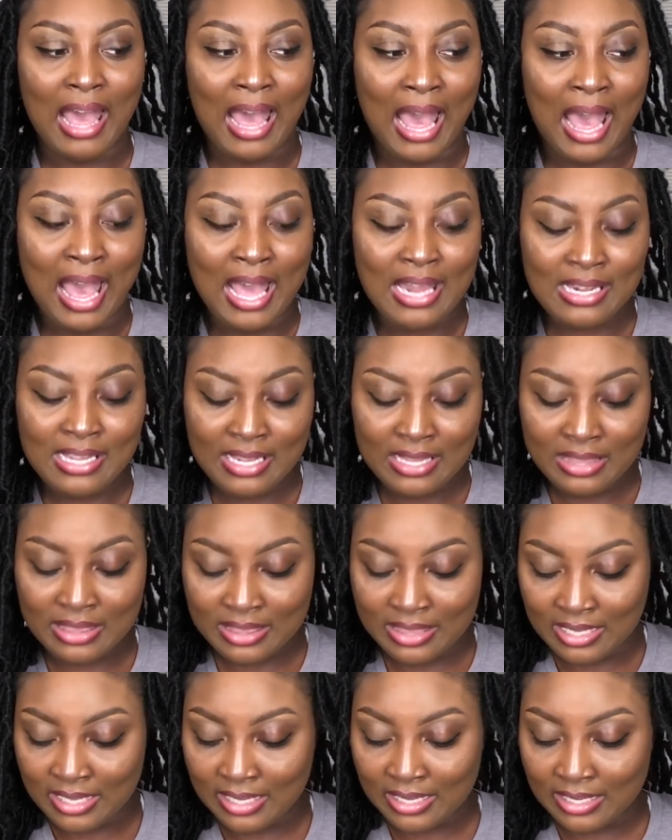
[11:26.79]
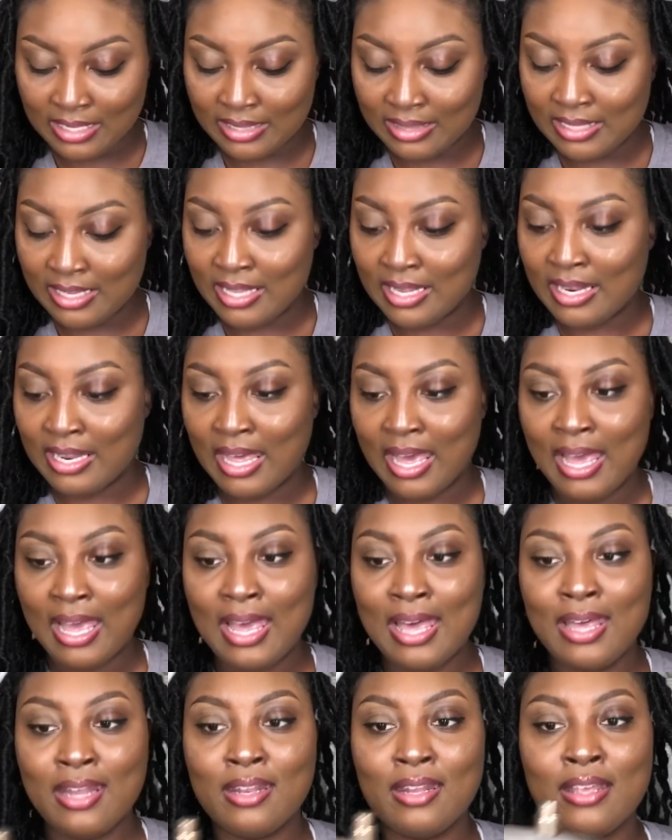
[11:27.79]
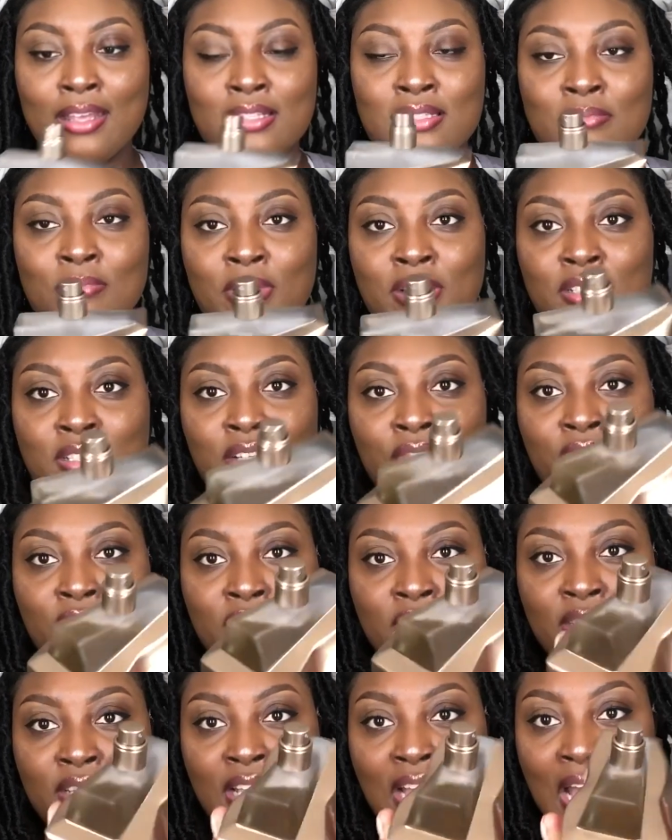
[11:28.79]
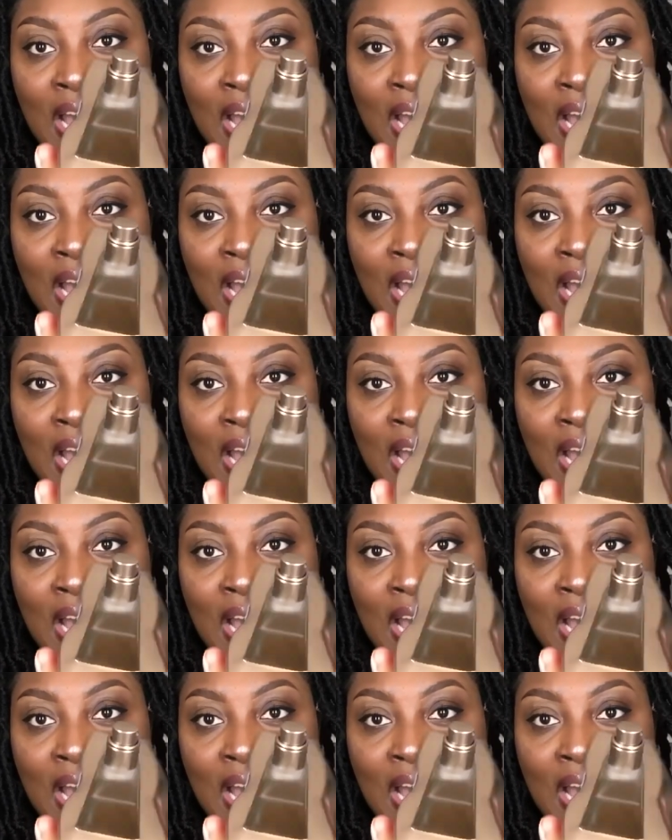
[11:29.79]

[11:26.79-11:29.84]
I didn't think that I had as much of a dent.